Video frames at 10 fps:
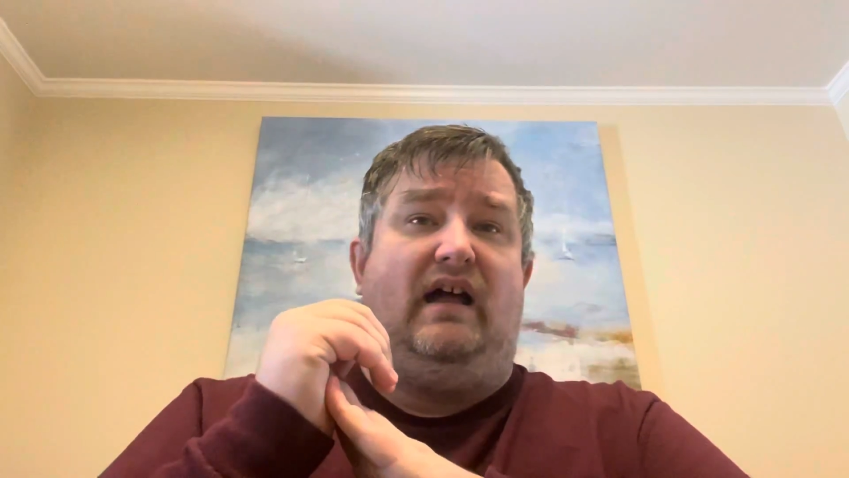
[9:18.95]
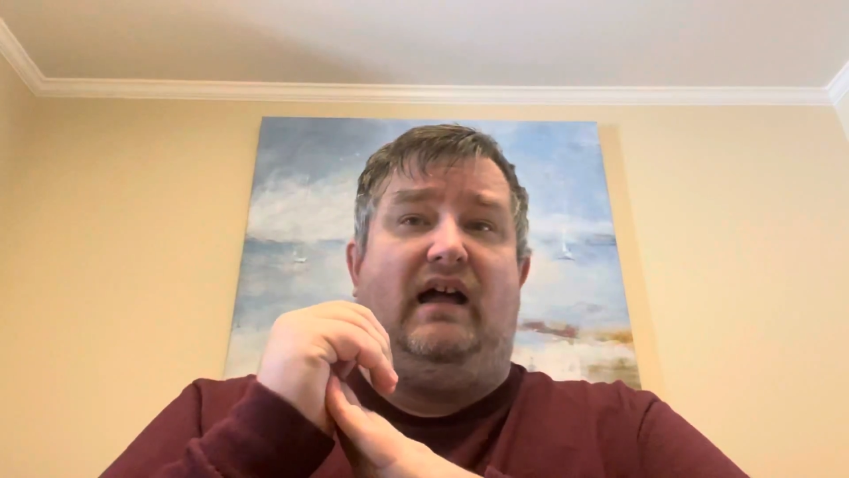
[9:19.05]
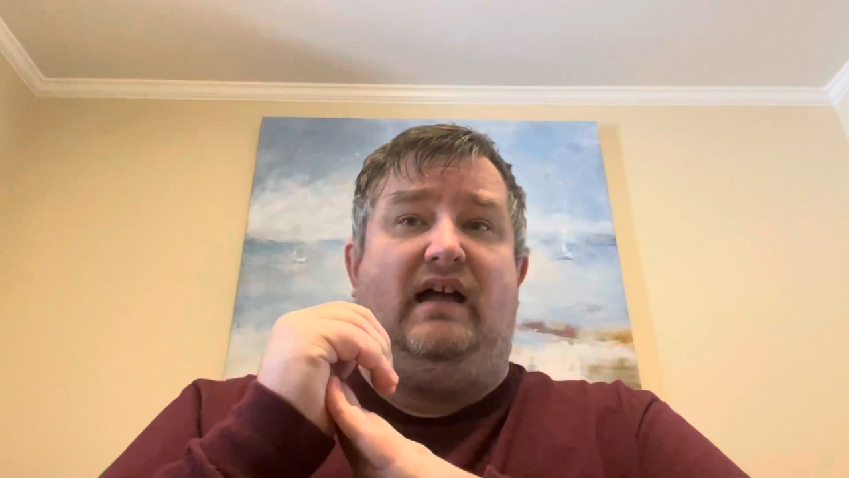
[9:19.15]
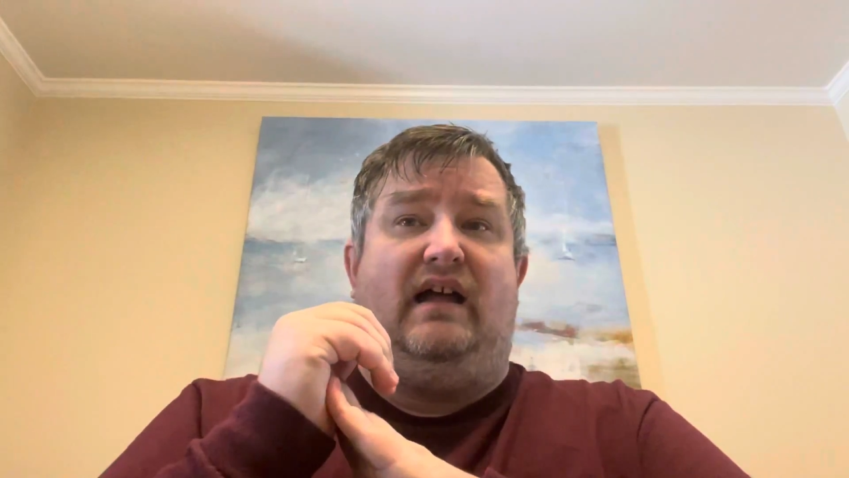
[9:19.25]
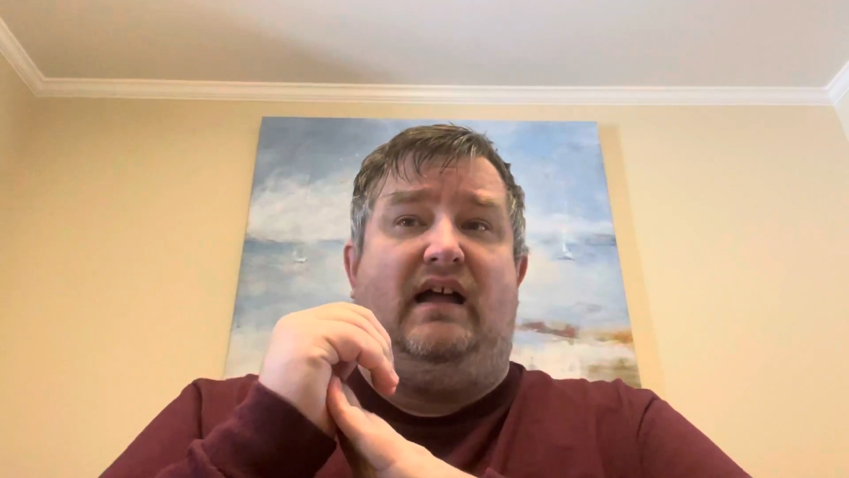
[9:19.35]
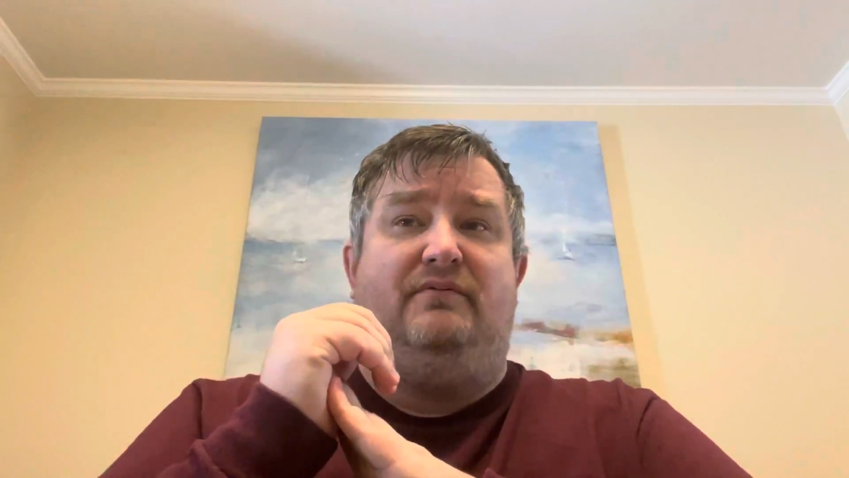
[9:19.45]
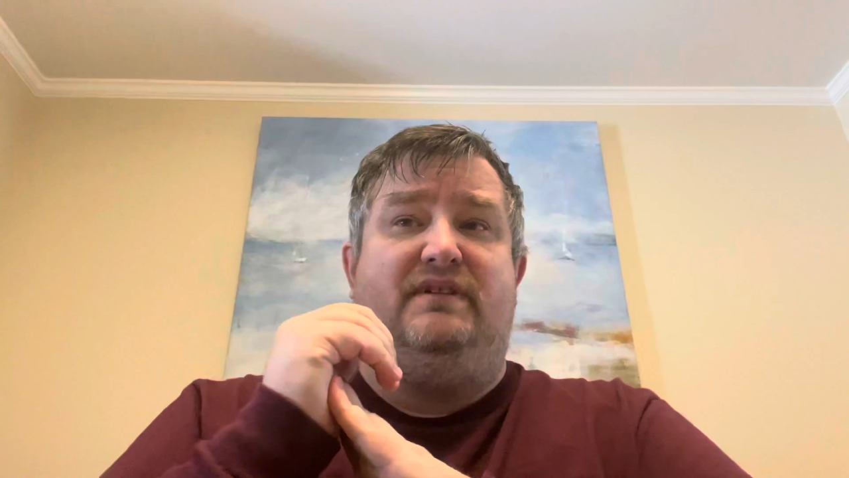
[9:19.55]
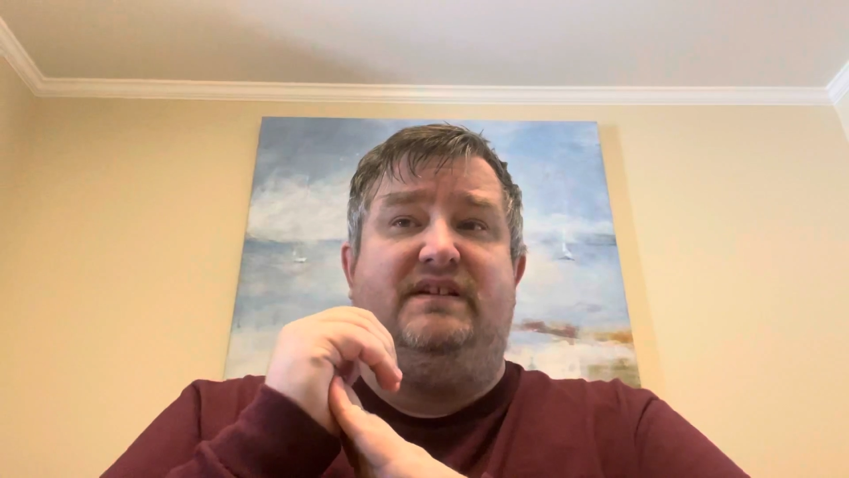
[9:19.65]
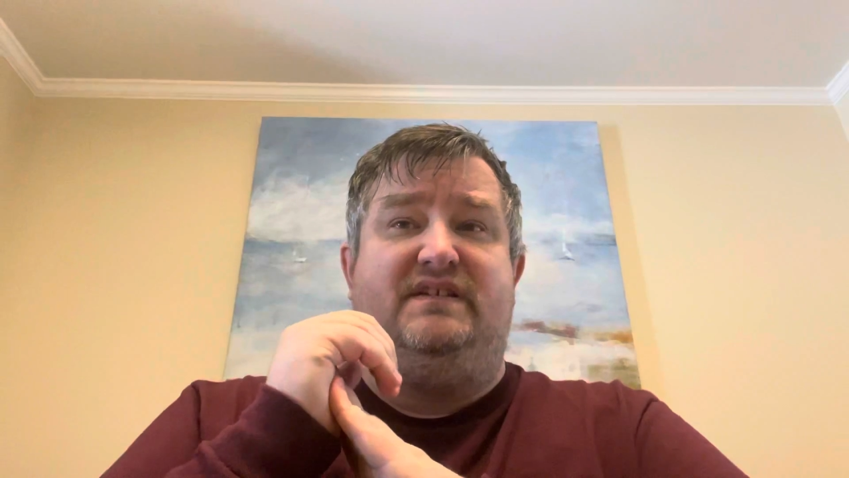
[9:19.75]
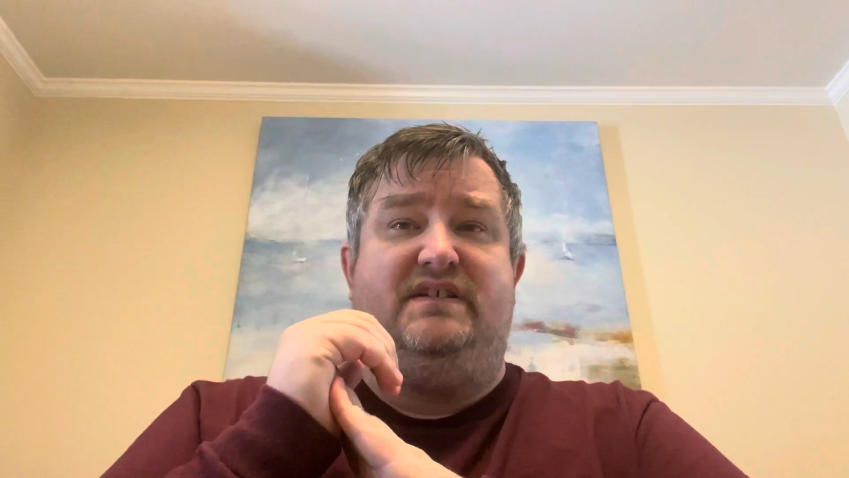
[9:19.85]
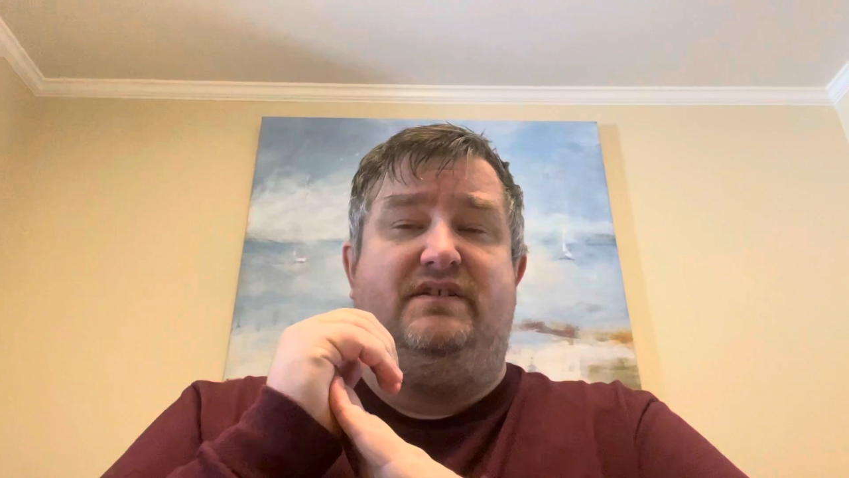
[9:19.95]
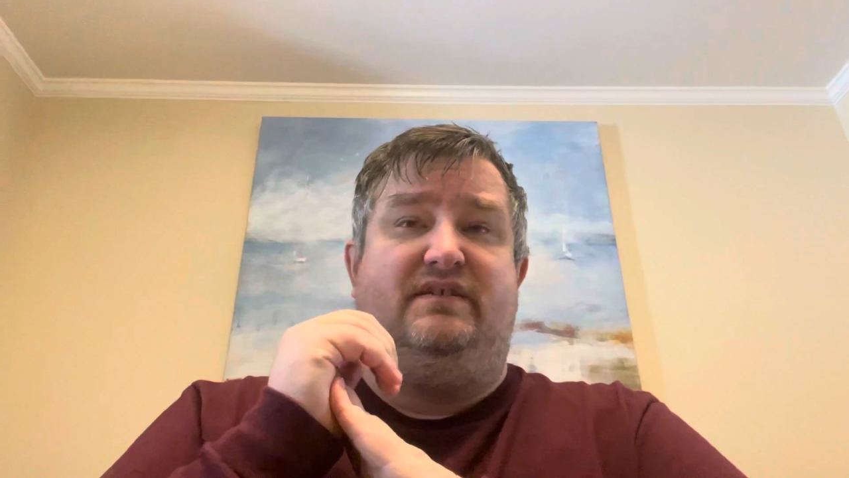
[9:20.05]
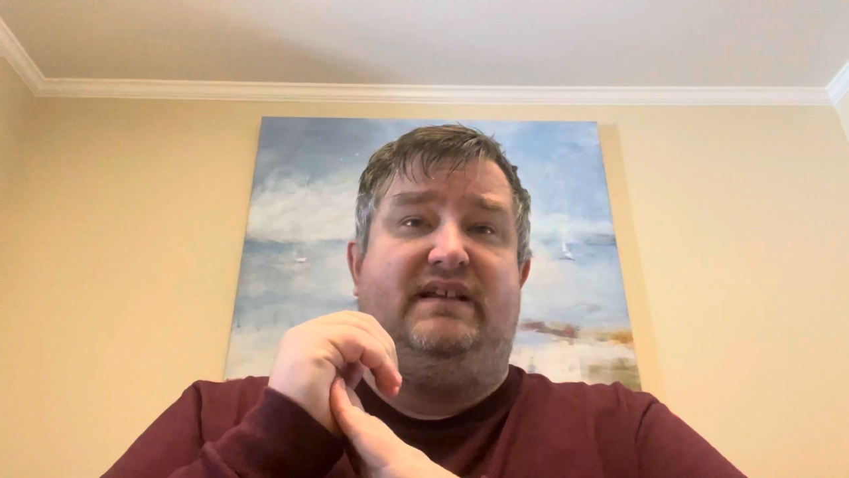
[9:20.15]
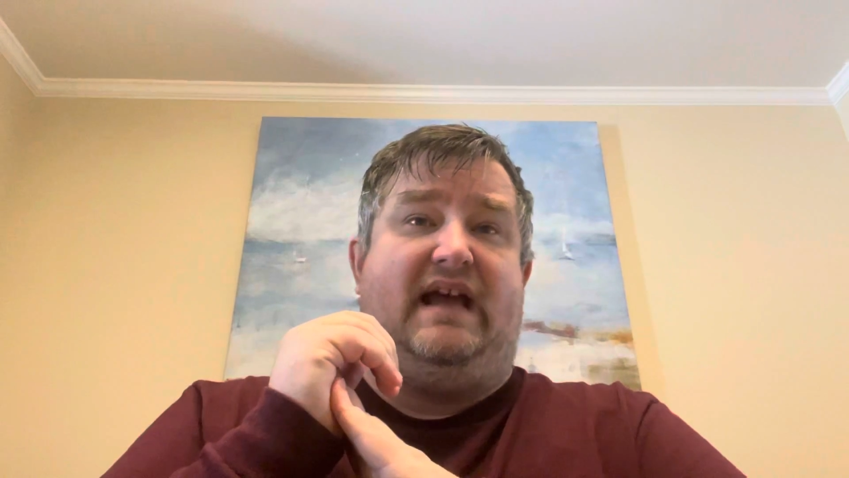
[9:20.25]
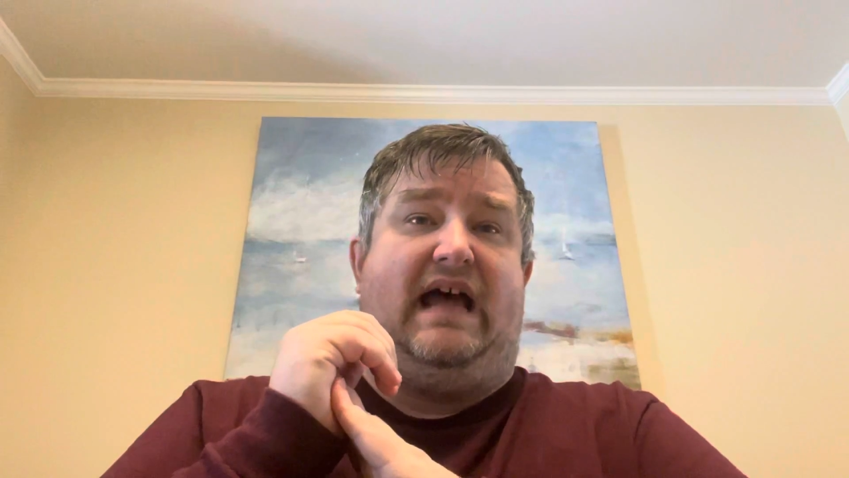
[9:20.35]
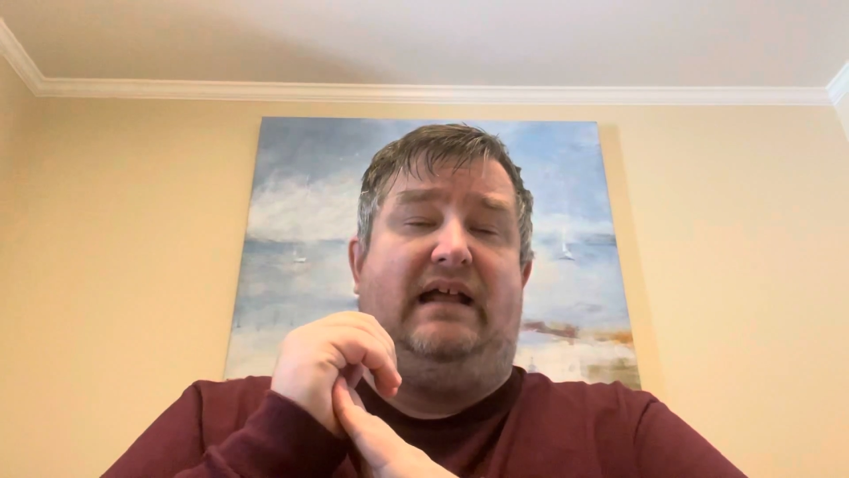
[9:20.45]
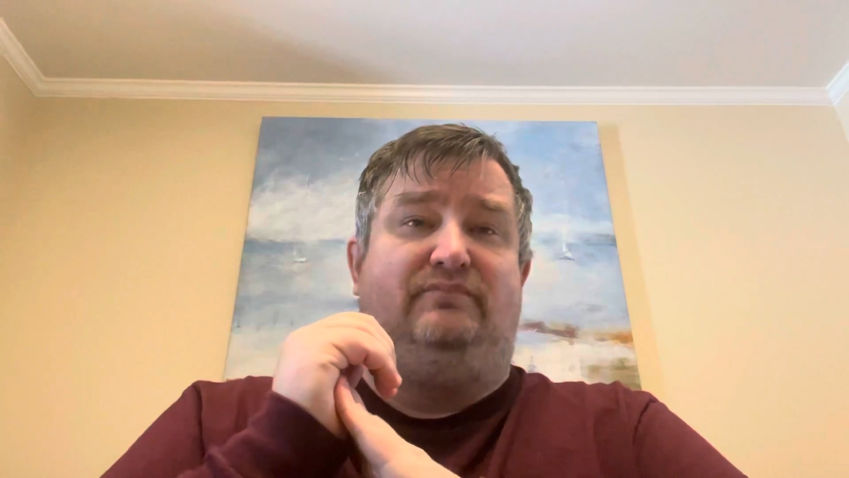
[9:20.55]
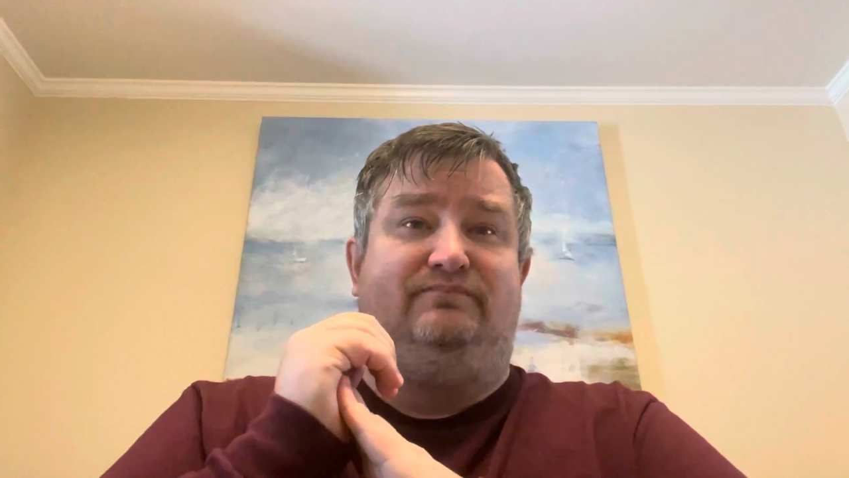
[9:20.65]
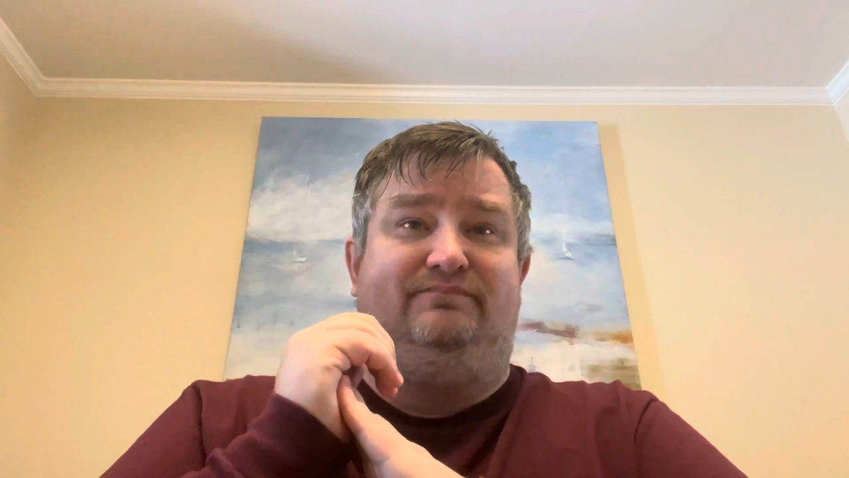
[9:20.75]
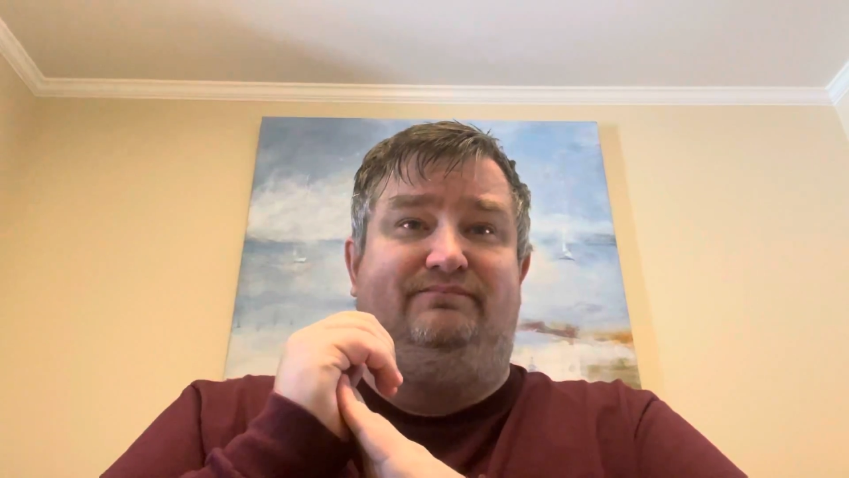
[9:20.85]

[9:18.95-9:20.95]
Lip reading: I would consider that